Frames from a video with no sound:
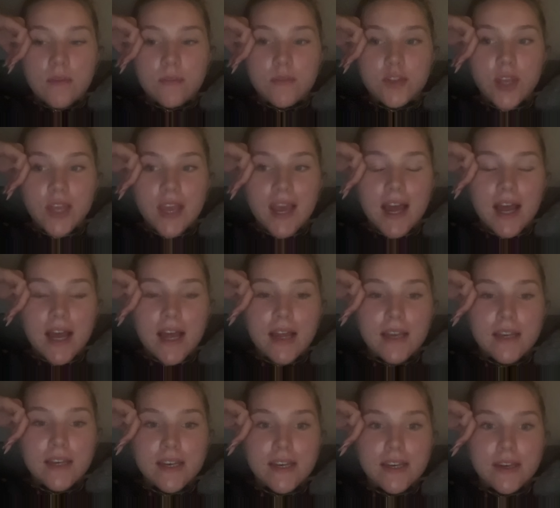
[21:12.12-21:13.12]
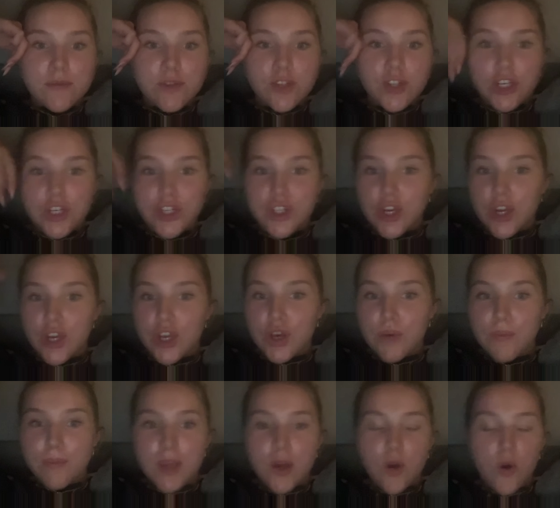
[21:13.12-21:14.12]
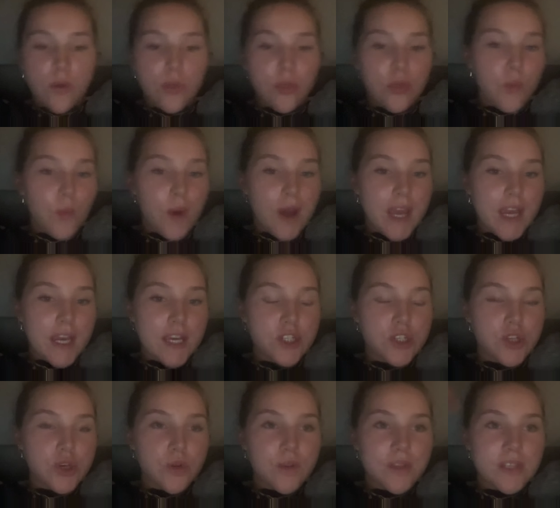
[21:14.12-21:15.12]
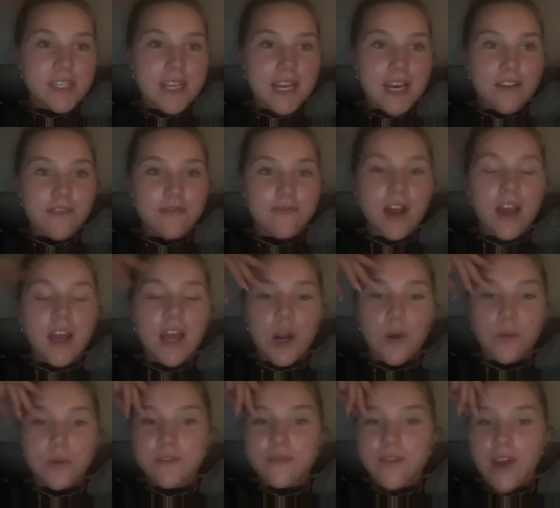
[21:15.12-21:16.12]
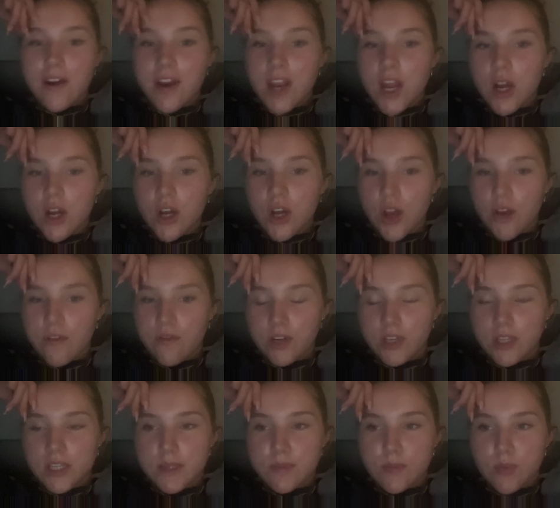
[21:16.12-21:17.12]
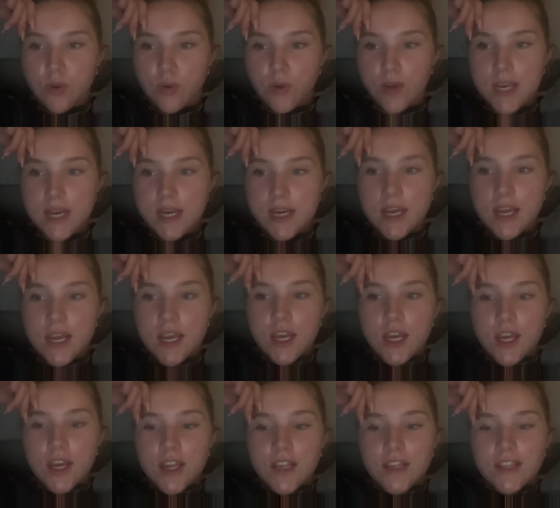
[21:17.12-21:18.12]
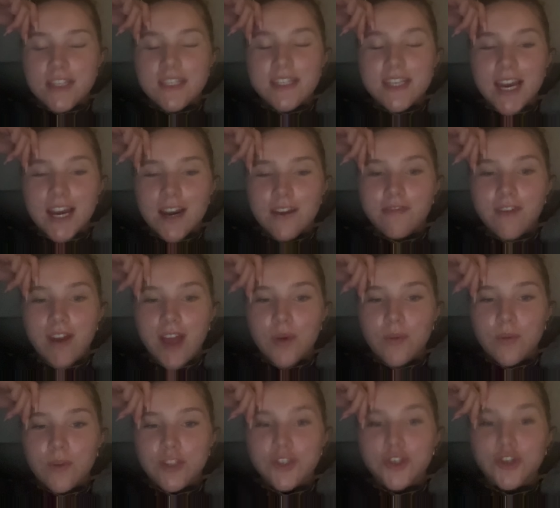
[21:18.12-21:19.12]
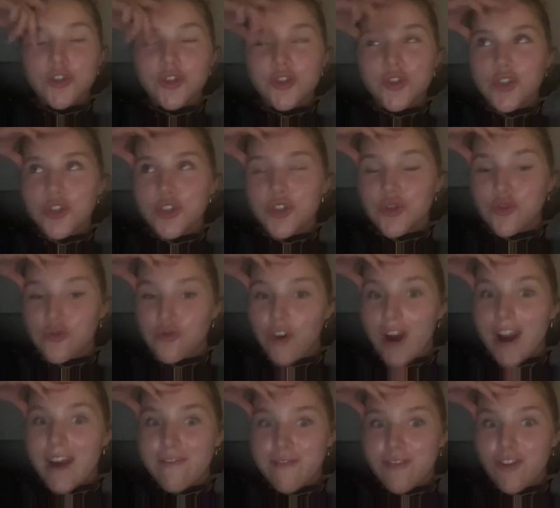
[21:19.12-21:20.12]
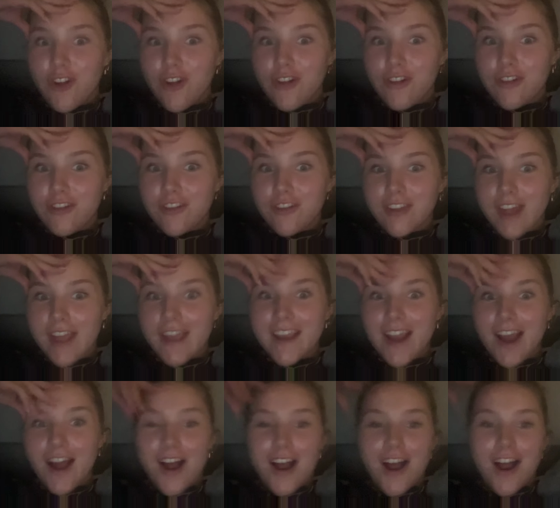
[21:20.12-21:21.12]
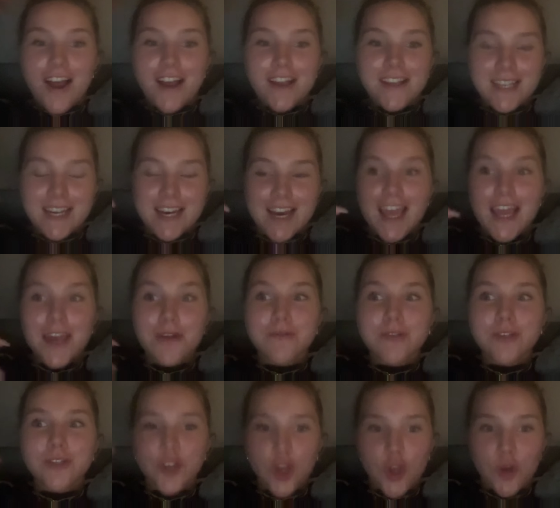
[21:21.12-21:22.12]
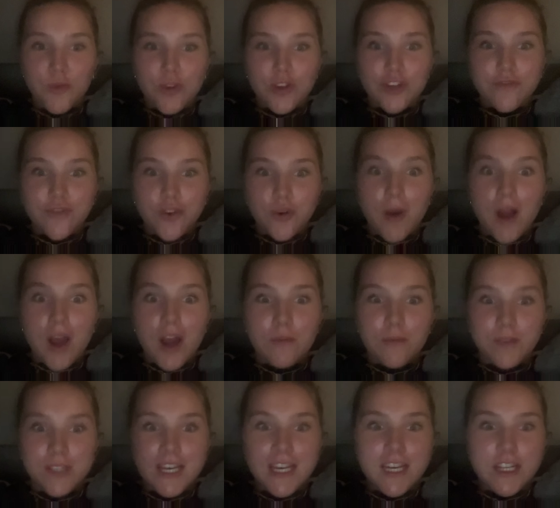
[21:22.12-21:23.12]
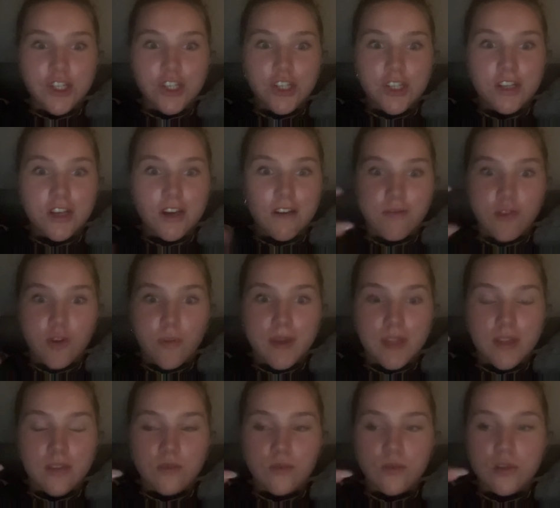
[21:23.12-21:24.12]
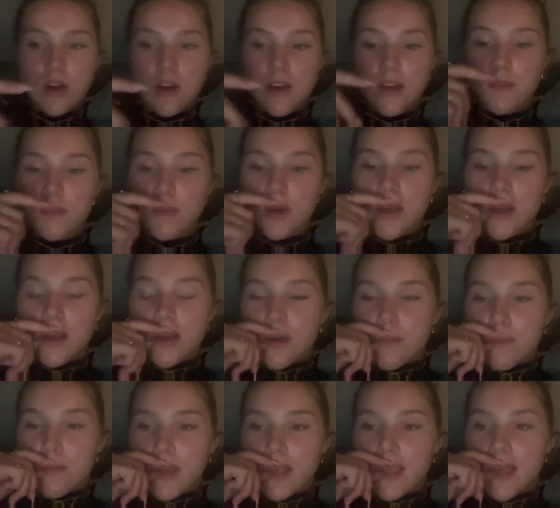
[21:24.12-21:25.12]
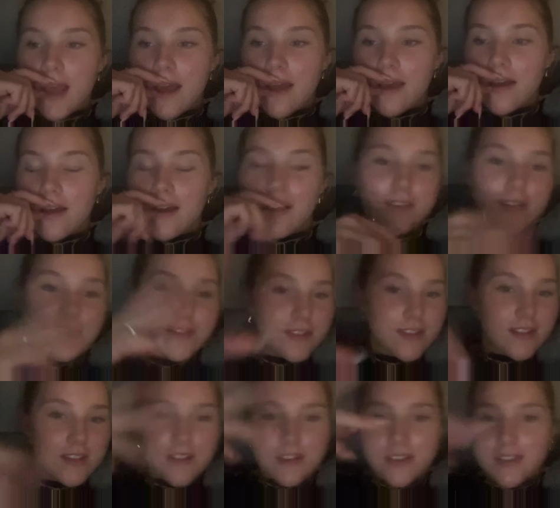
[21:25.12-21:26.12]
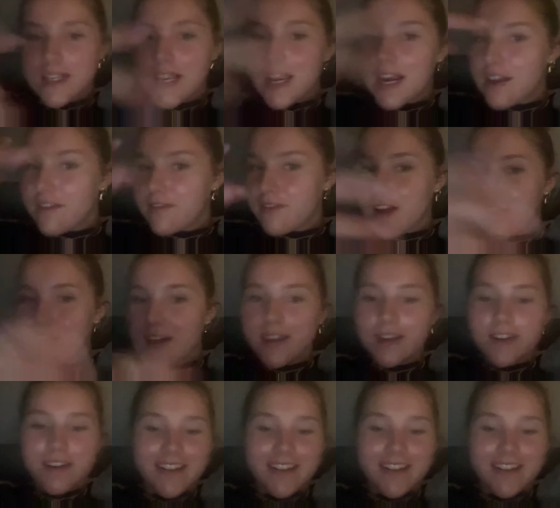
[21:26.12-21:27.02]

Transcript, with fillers: So yeah, I'm just going to show you me on the way to the scenic flight. I was very hungover at this point. The scenic flight was dreadful, like as in like it was so beautiful, but I was literally just going to vomit the whole time. But yeah, scenic flight.